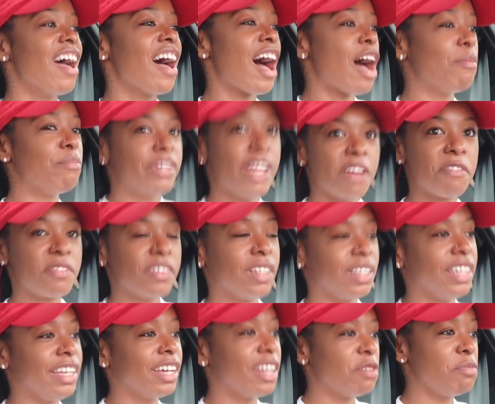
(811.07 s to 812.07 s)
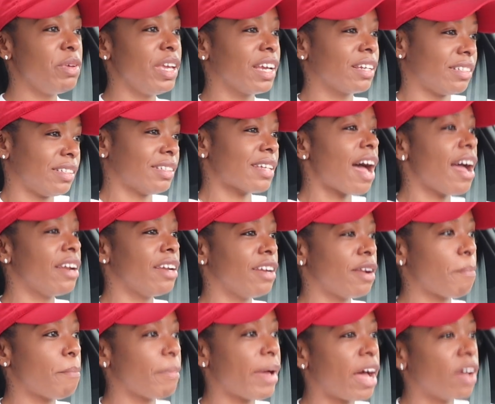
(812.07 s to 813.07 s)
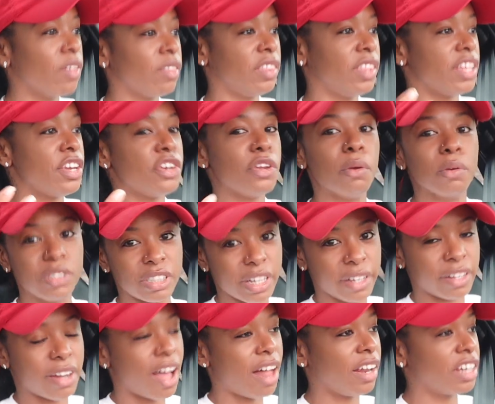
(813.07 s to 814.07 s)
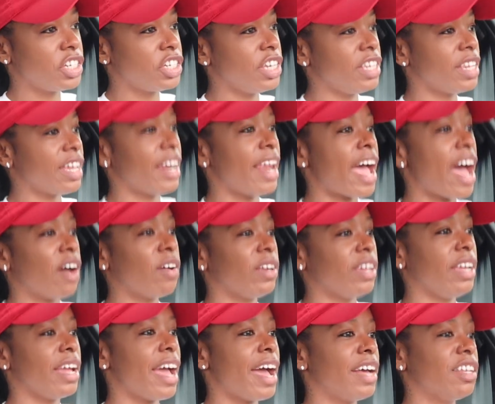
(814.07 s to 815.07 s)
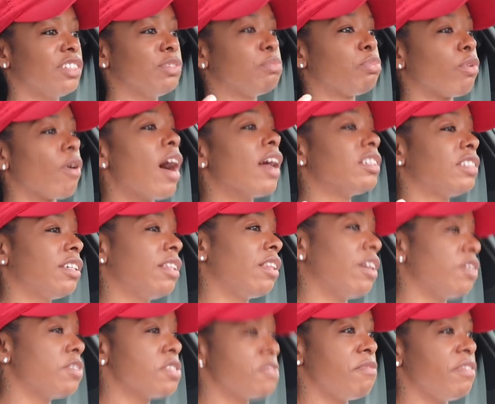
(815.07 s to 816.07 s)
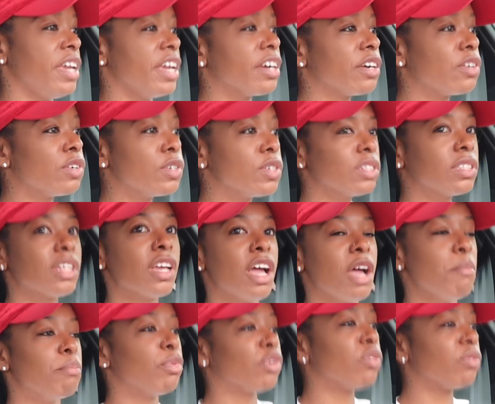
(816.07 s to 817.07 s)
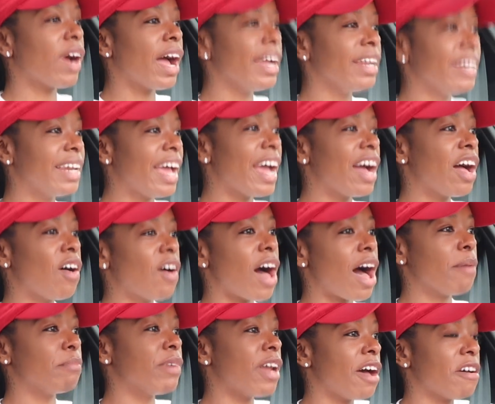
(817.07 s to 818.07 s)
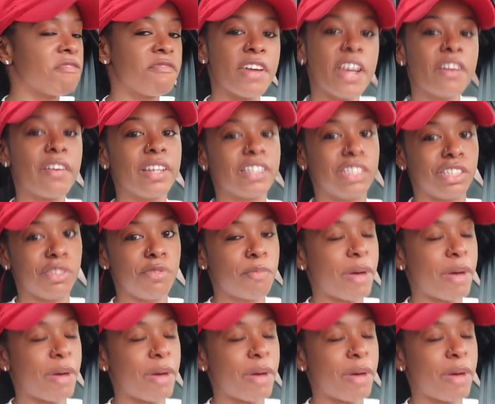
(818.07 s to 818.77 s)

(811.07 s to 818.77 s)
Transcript: I'm definitely going to be excited about the new technology that Audi has brought to those vehicles. But right now, I'm not faring too